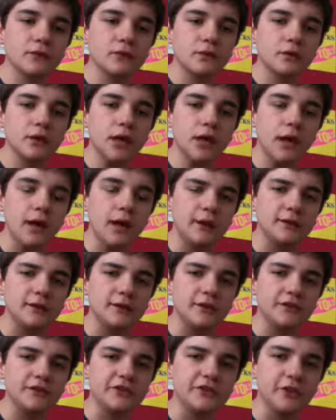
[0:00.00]

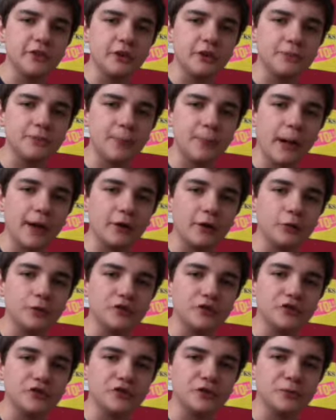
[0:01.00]
Ireland is not as
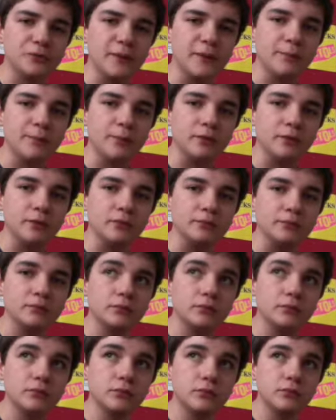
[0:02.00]
backwards as people
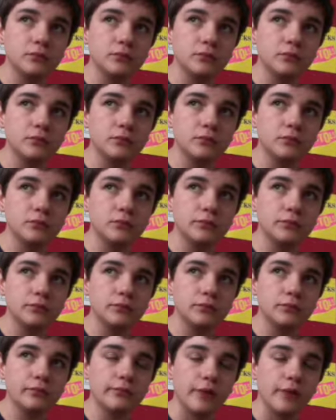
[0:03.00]

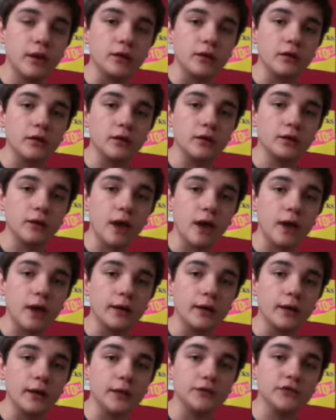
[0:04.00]
think. Like,
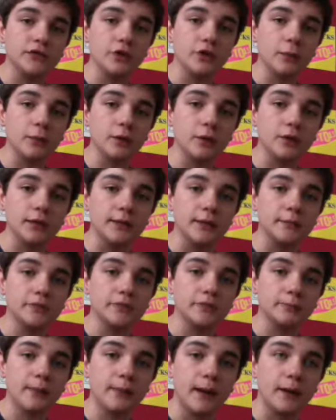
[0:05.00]
it's come on leaps
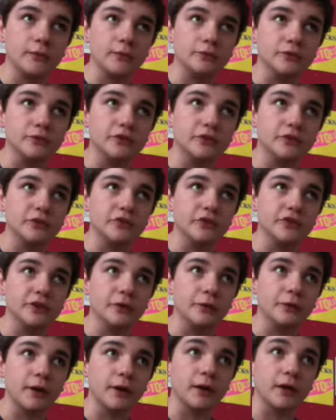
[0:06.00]
and bounds,
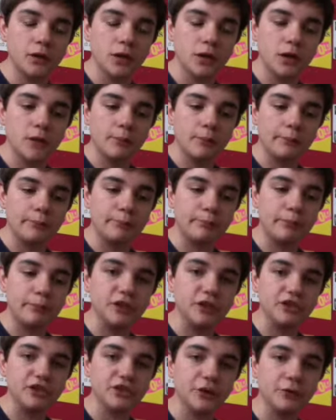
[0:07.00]
considering, but
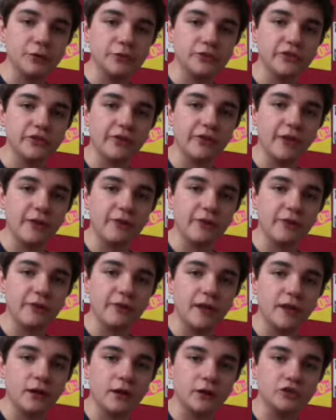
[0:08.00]
it shows that
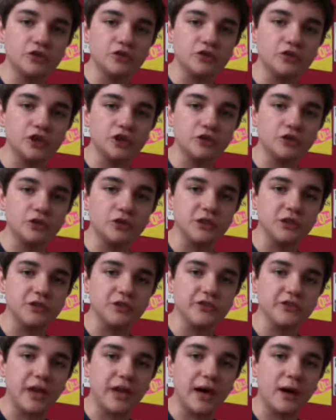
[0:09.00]
the constitution is
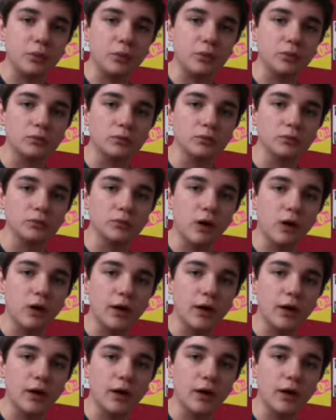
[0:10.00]
now not